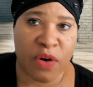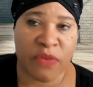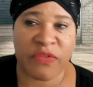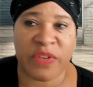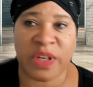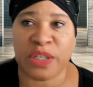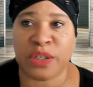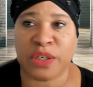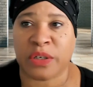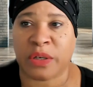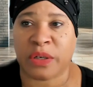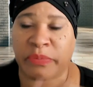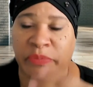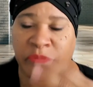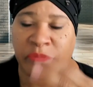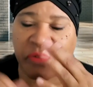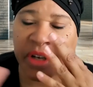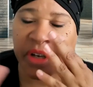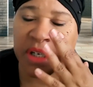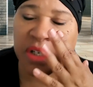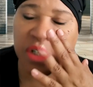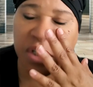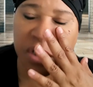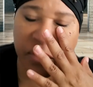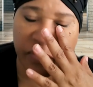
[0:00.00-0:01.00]
her her
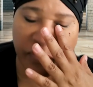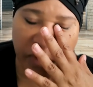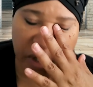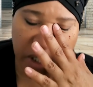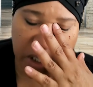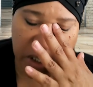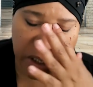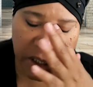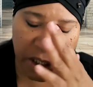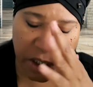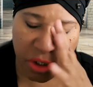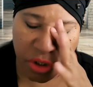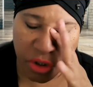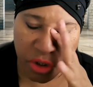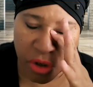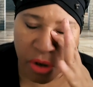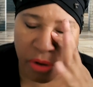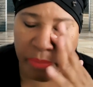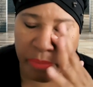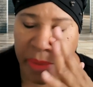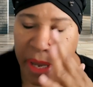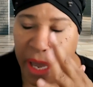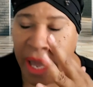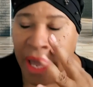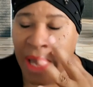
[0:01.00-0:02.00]

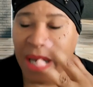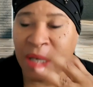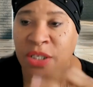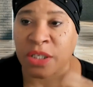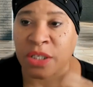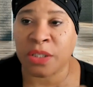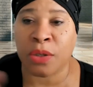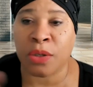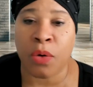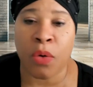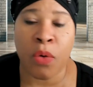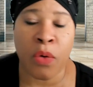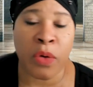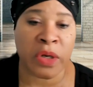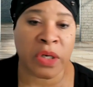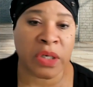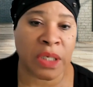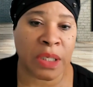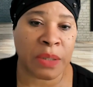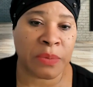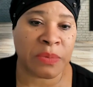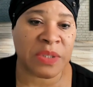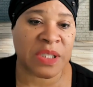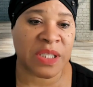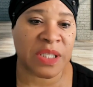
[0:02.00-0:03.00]
visitor badge, and the
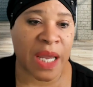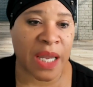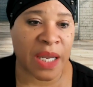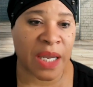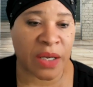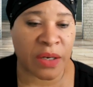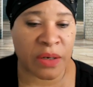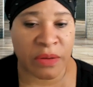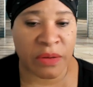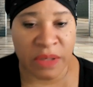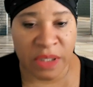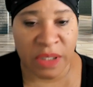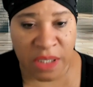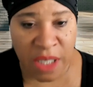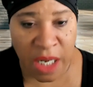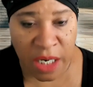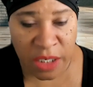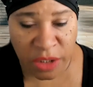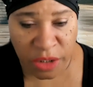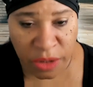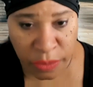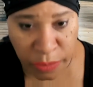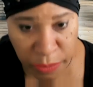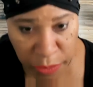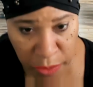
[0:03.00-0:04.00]
orderly was taking her to
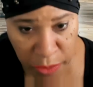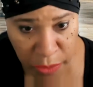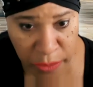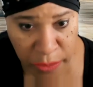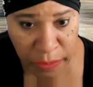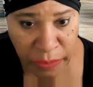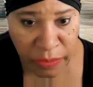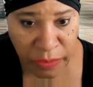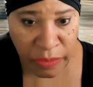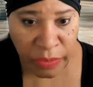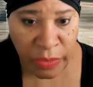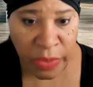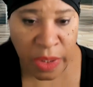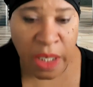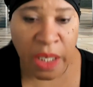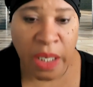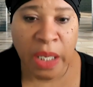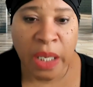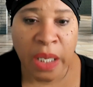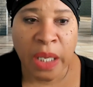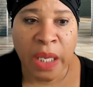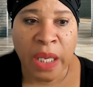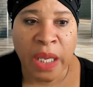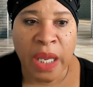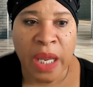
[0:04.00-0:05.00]
Sasha's room.
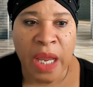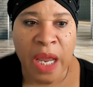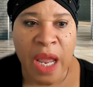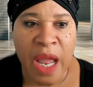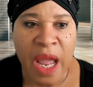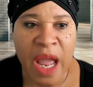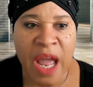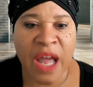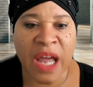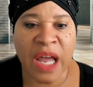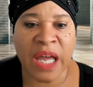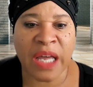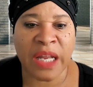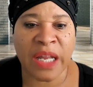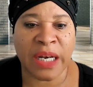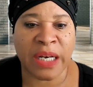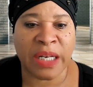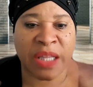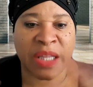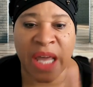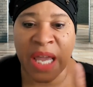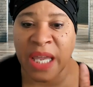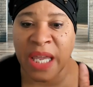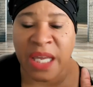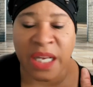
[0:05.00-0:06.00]

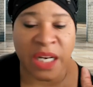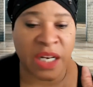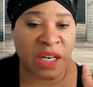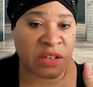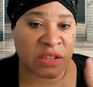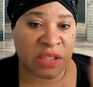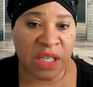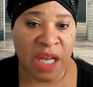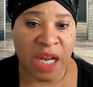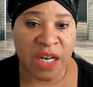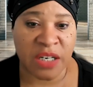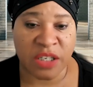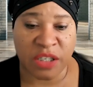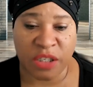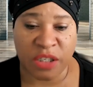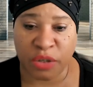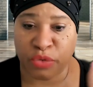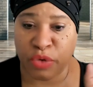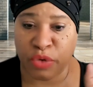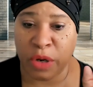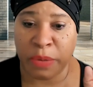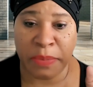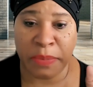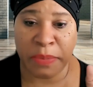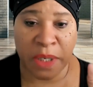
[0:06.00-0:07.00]
And they could hear Sasha
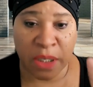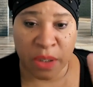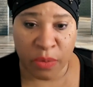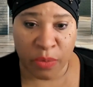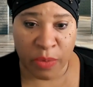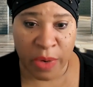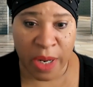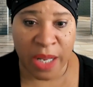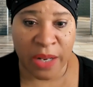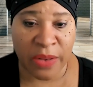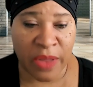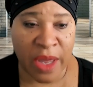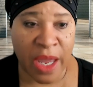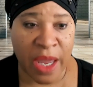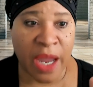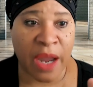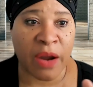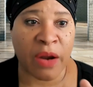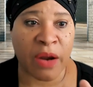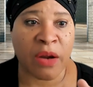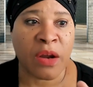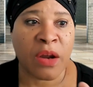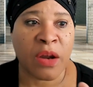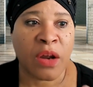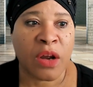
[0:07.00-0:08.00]
screaming the way
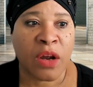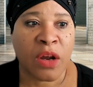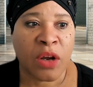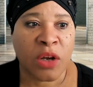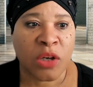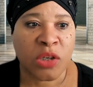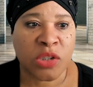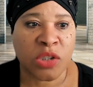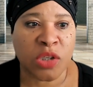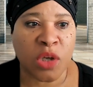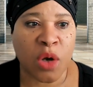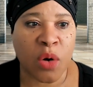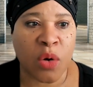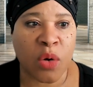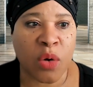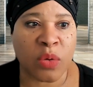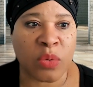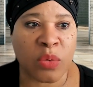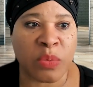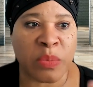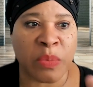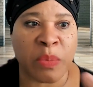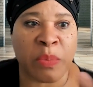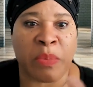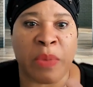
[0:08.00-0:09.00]
there.
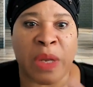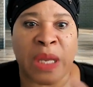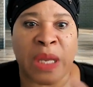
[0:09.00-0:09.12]
So